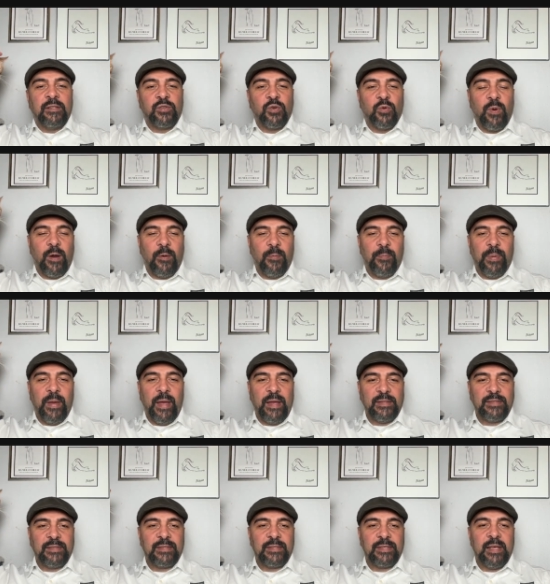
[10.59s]
to our
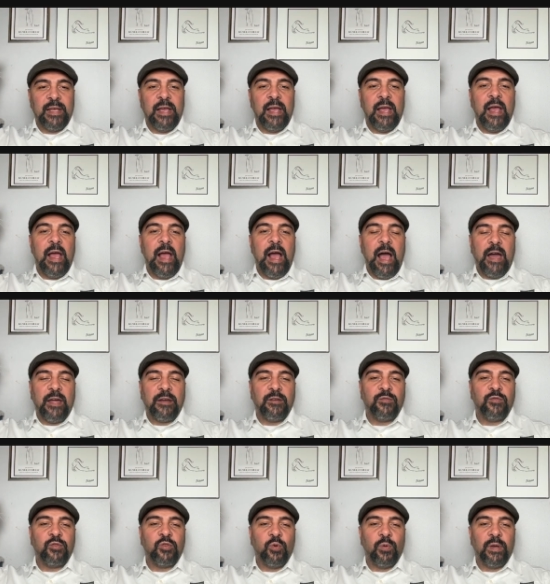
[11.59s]
pets, how
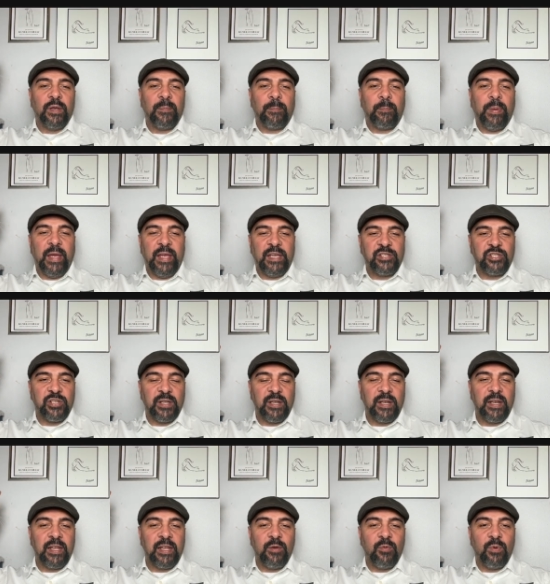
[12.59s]
to do it
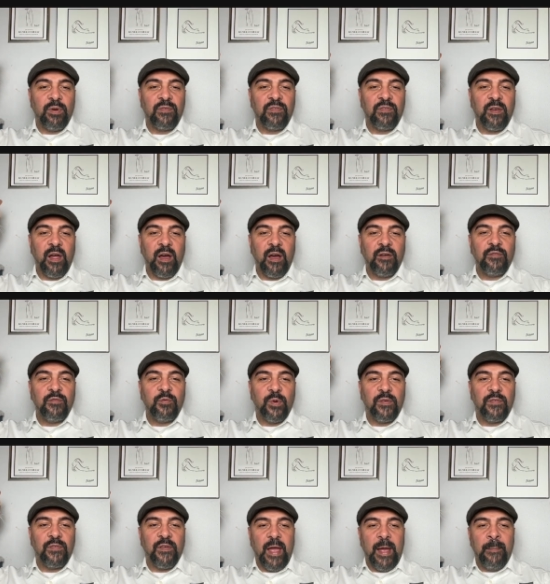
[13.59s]
patiently, with love,
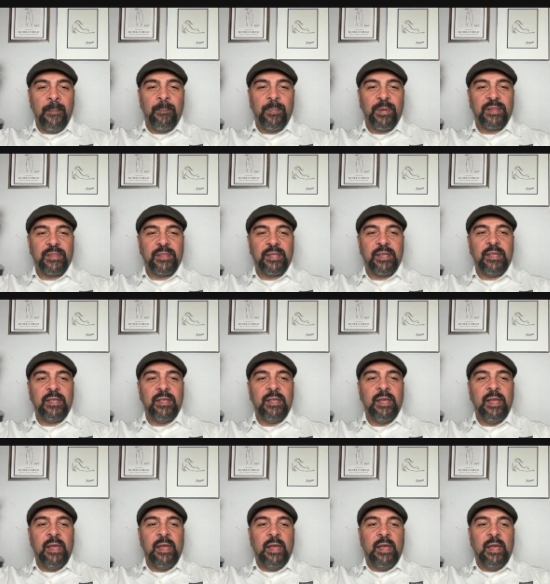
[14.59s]
with empathy.